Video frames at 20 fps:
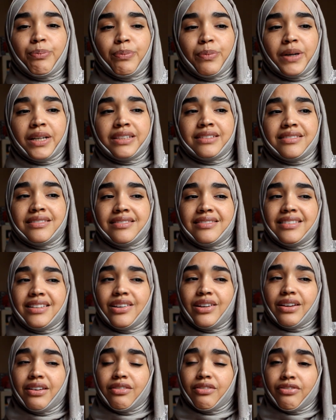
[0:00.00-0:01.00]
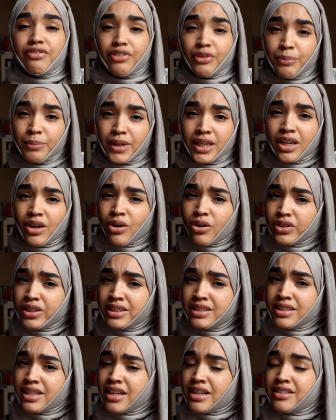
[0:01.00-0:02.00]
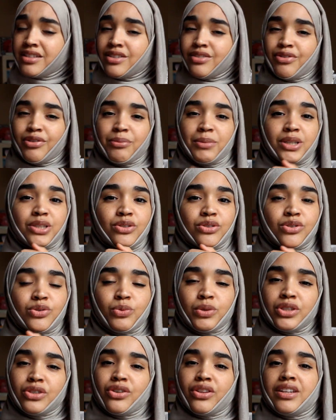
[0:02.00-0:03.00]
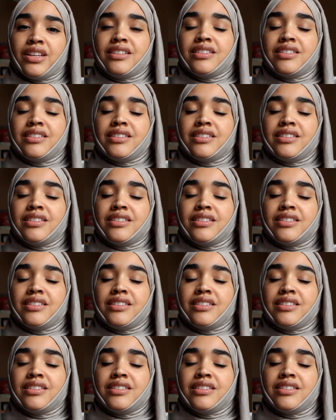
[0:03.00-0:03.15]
But for me, all it takes is for me to switch on the